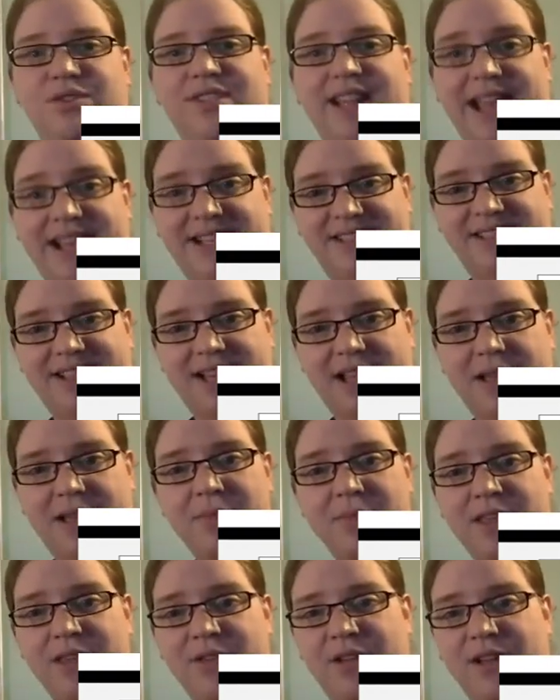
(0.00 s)
last time
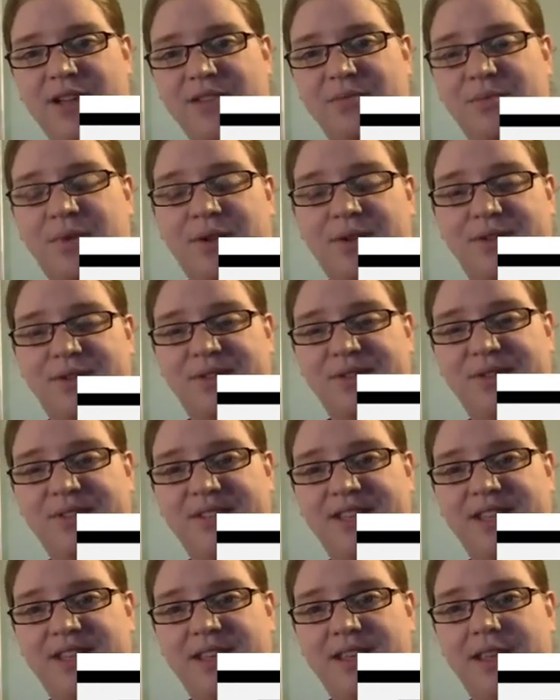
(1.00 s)
that you guys will also
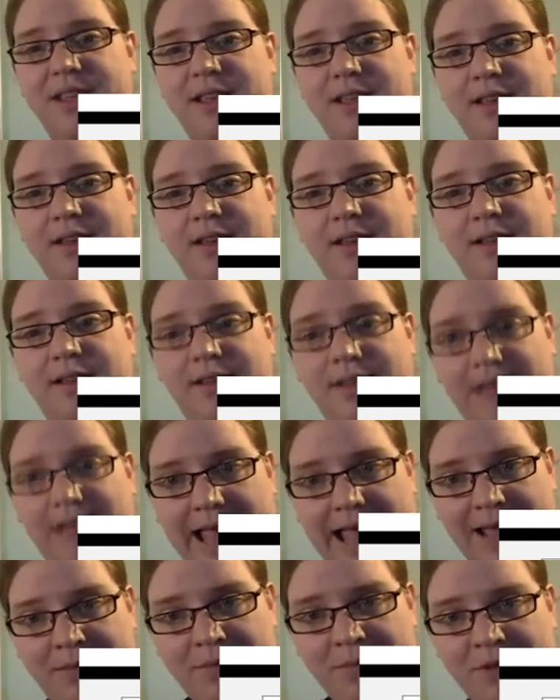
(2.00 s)
see in
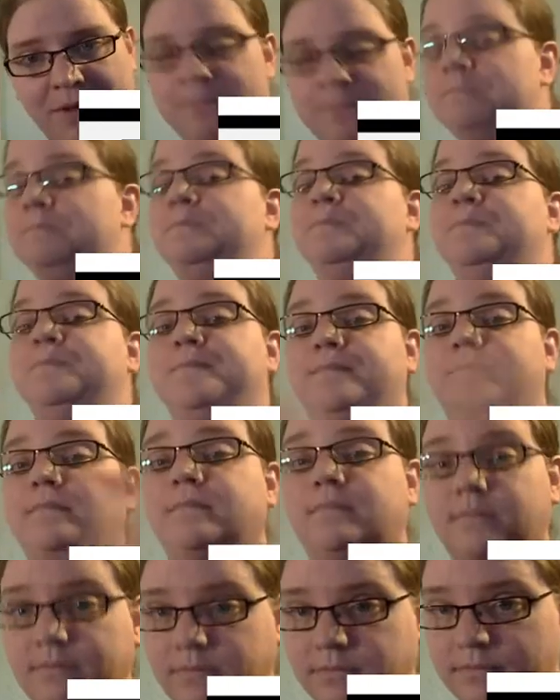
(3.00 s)
lab.
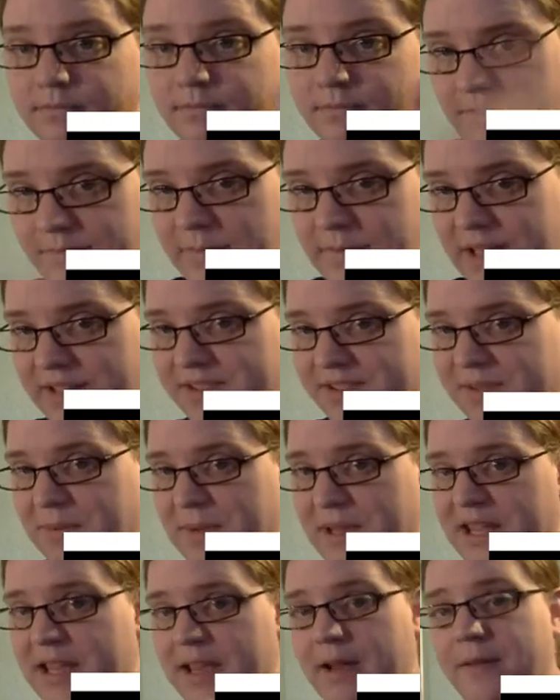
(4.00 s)

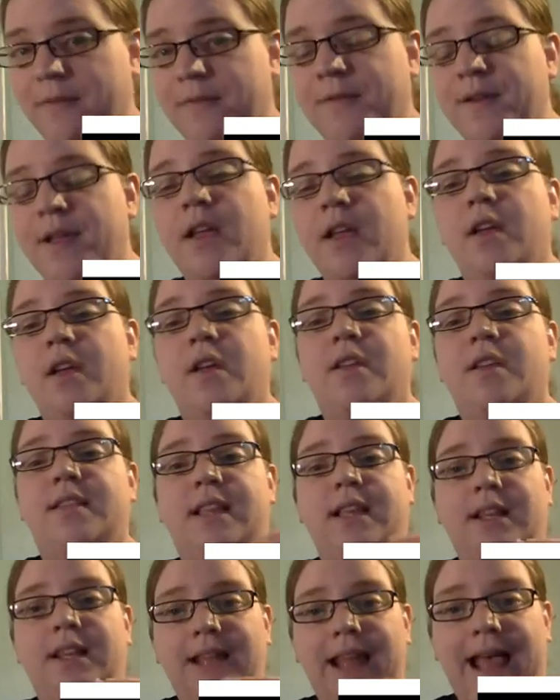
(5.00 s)
Speaking of,
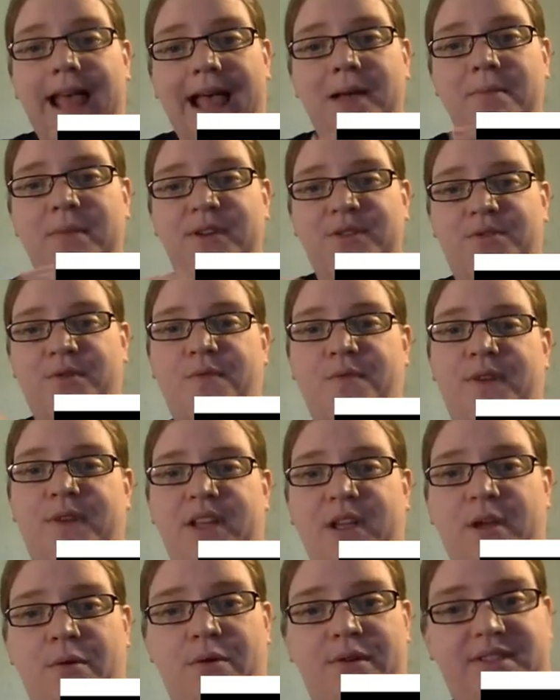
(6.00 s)
the lab intro
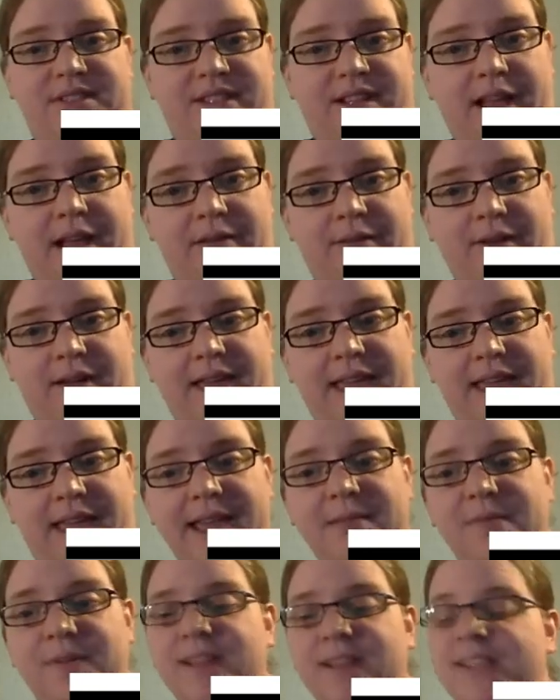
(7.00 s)
video is live on
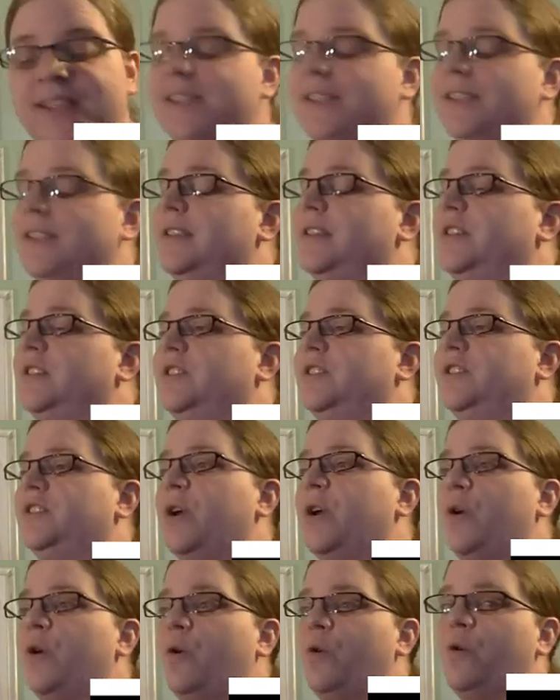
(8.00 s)
Canvas,
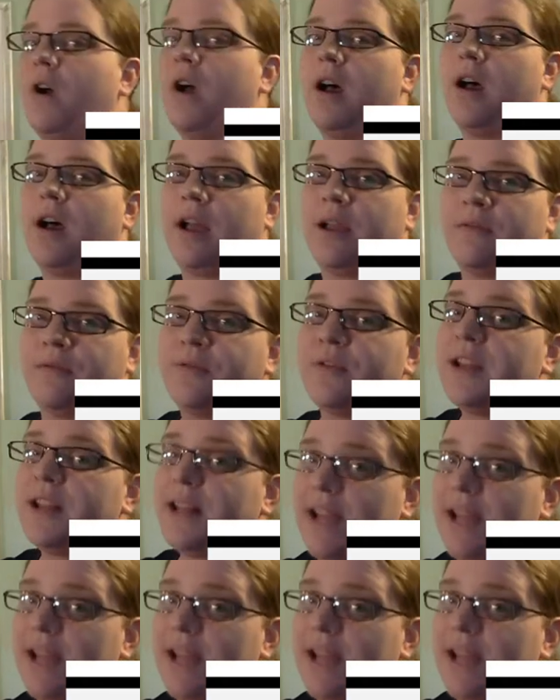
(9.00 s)
so I really